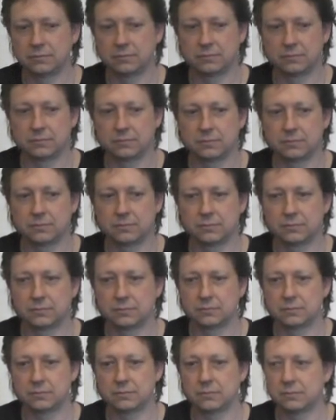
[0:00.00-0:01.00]

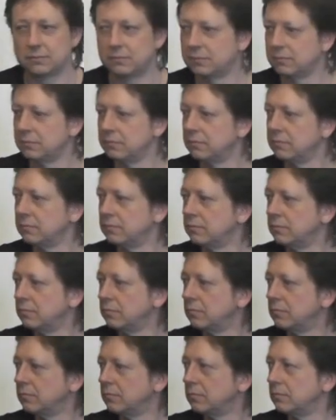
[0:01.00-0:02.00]

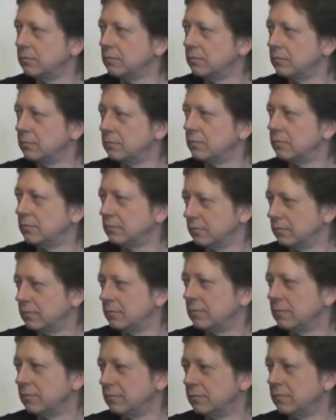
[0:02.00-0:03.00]

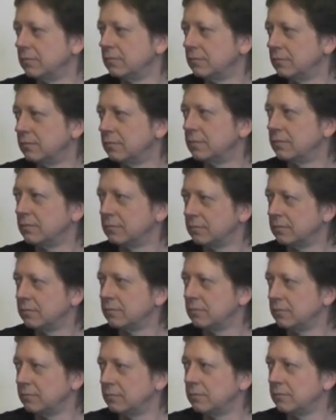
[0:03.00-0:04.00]

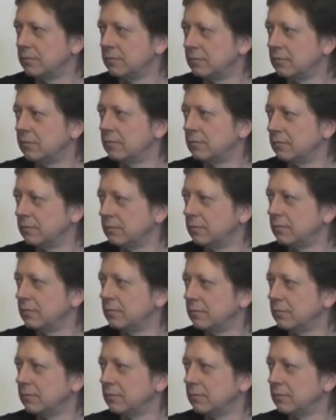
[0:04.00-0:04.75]
(silent)